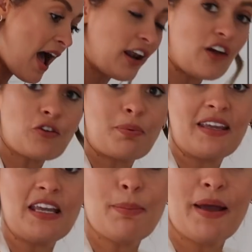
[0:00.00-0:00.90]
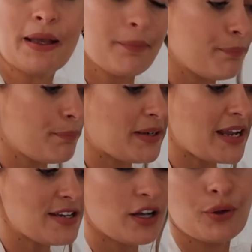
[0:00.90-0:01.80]
And I've just been keeping
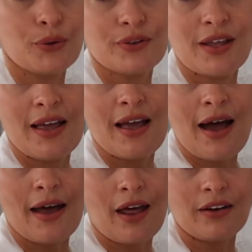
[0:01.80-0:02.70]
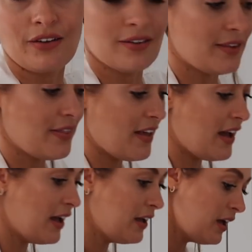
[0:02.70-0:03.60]
potatoes and onions in
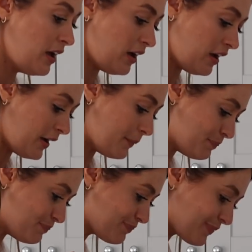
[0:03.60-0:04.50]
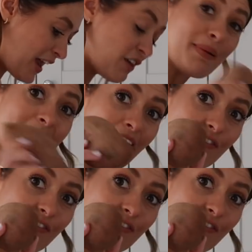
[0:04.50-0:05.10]
there. Um, and I've been